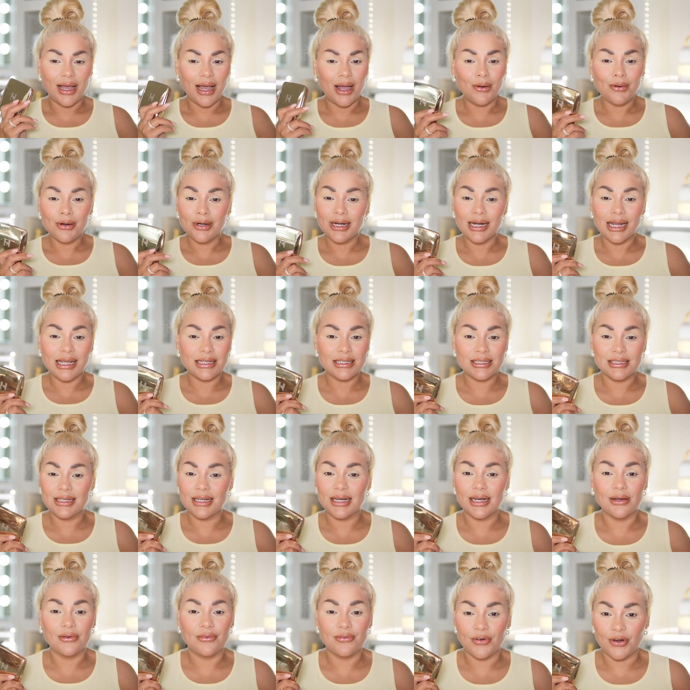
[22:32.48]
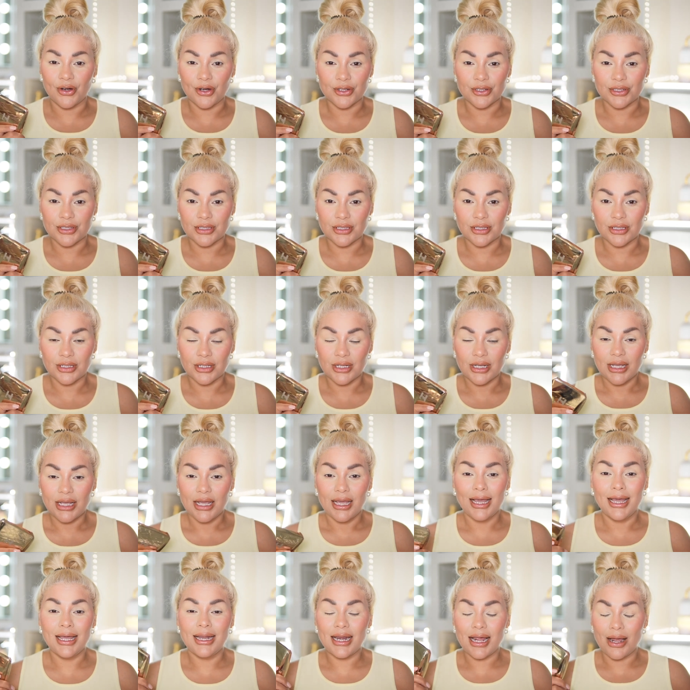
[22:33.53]
Hourglass did it first,
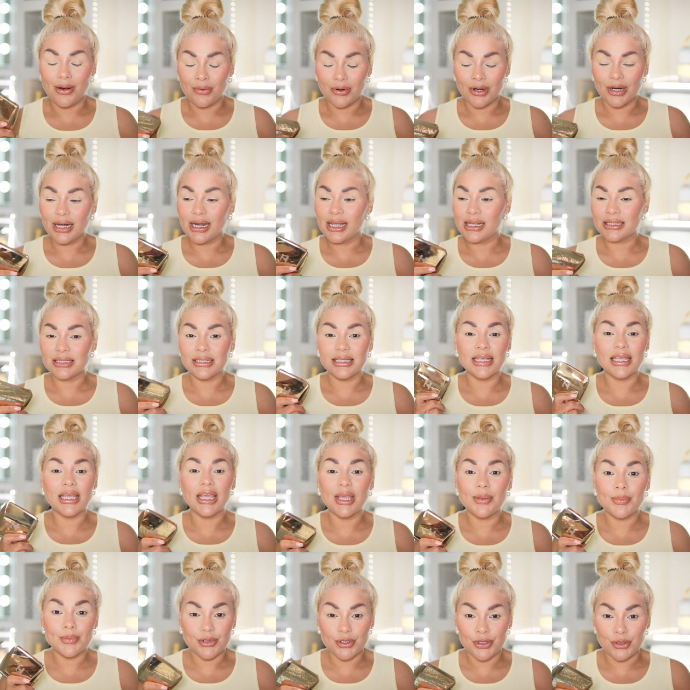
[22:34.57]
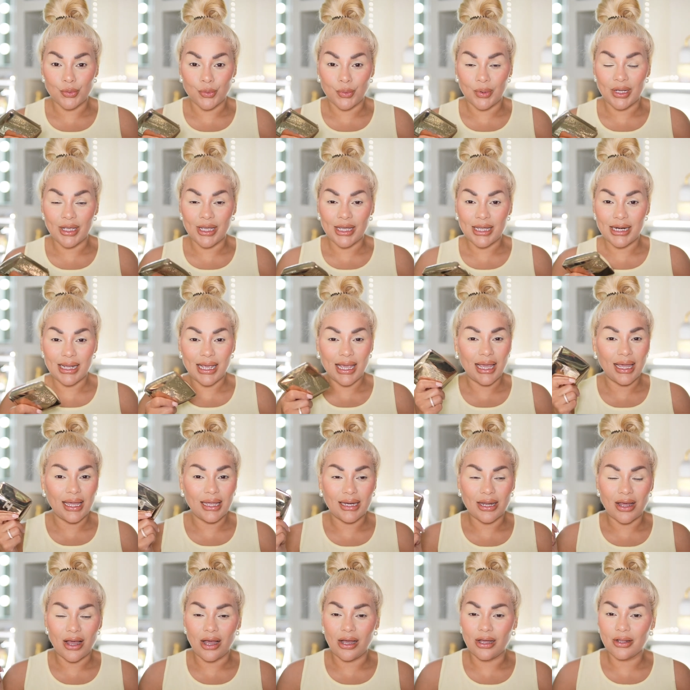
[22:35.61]
and Hourglass keeps doing it, and
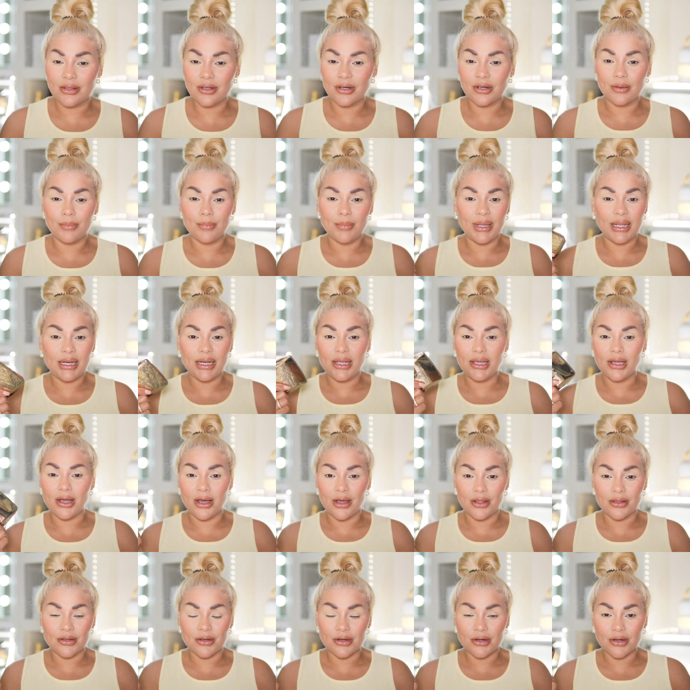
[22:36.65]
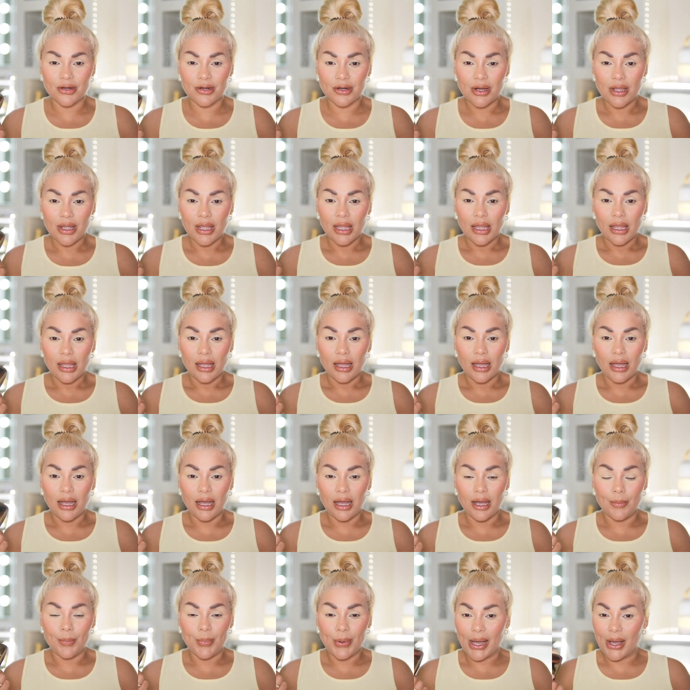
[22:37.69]
other many other
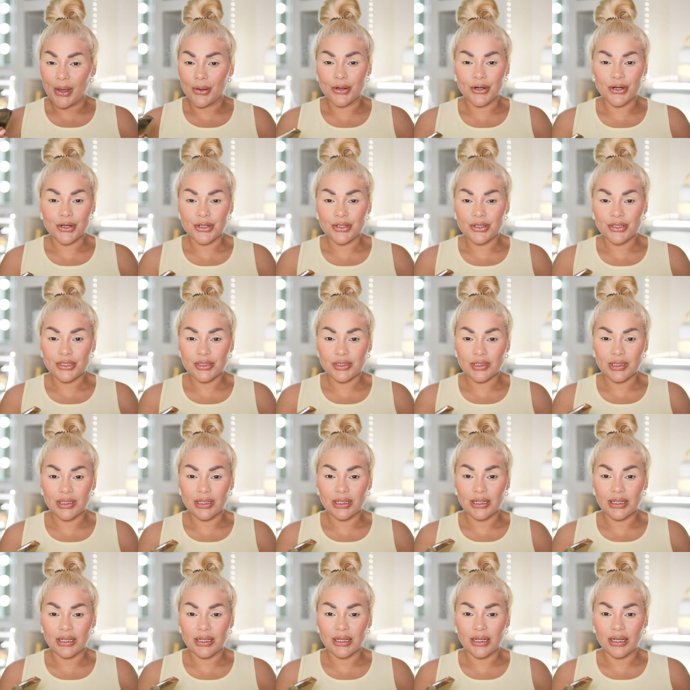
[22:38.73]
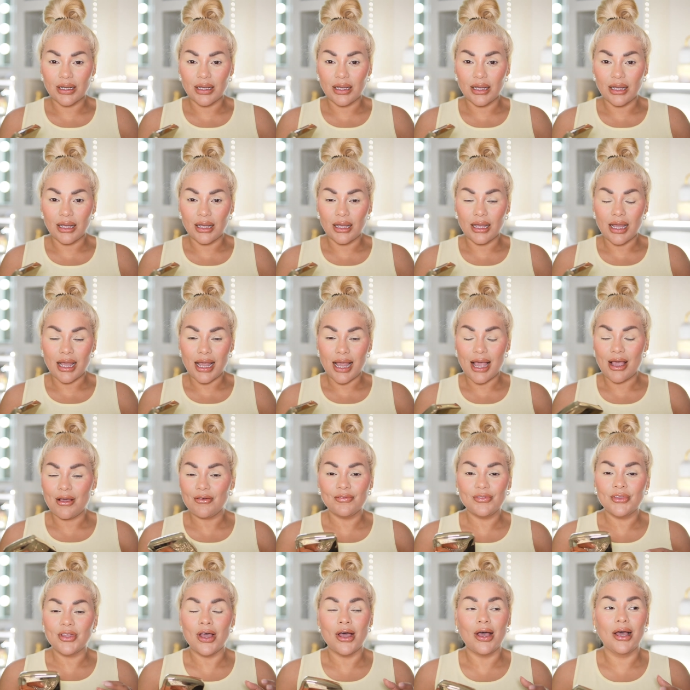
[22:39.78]
uh, powders have
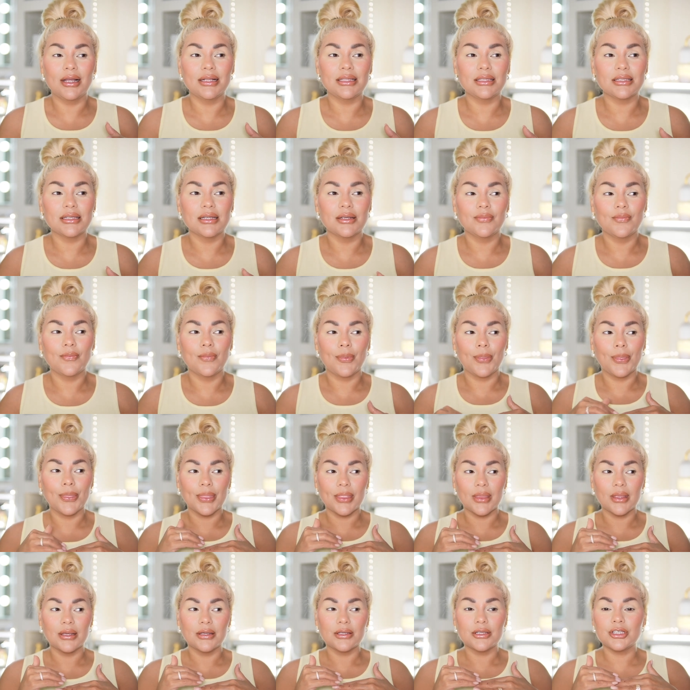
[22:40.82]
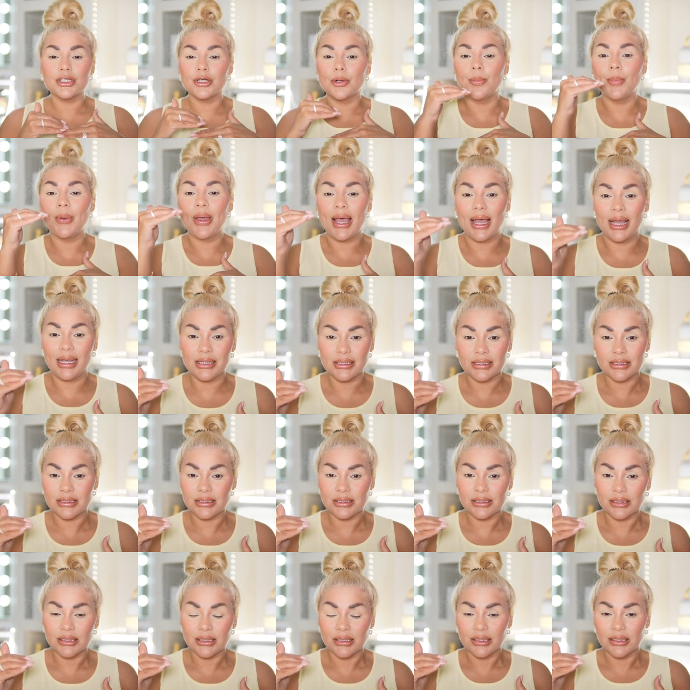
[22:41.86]
not
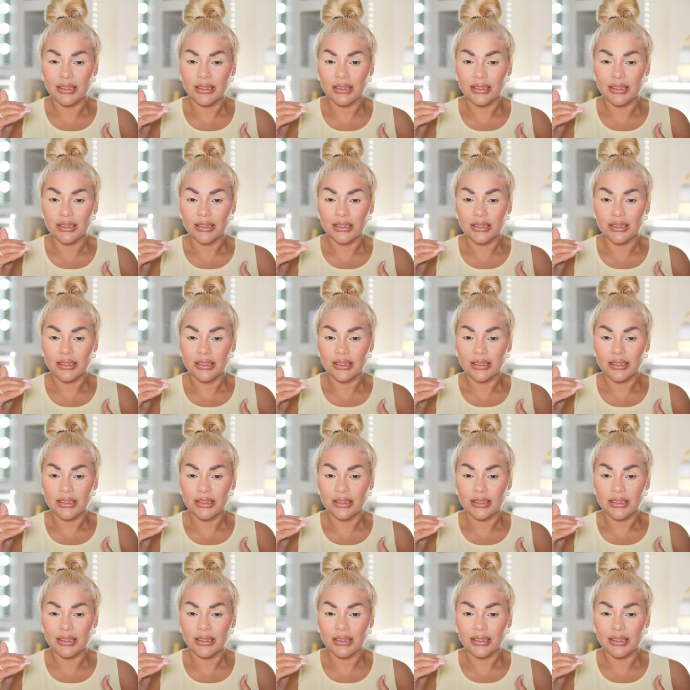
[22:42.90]
surpassed